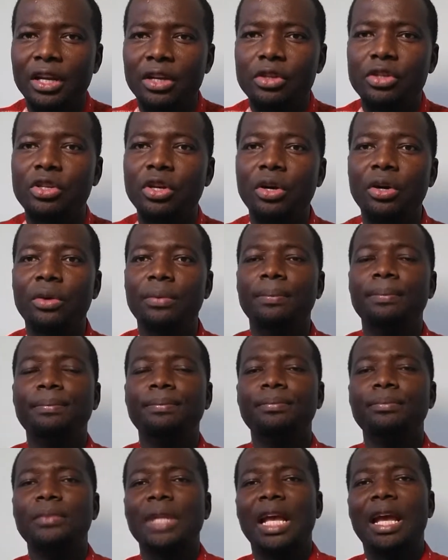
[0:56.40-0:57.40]
So
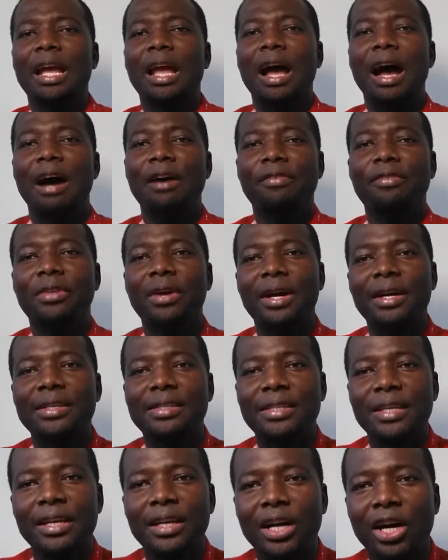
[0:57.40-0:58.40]
after I
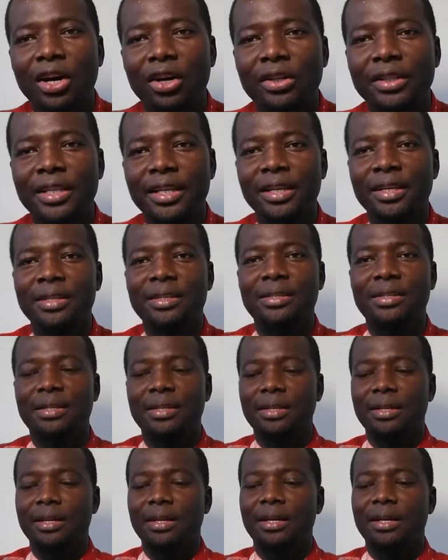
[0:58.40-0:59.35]
say all this,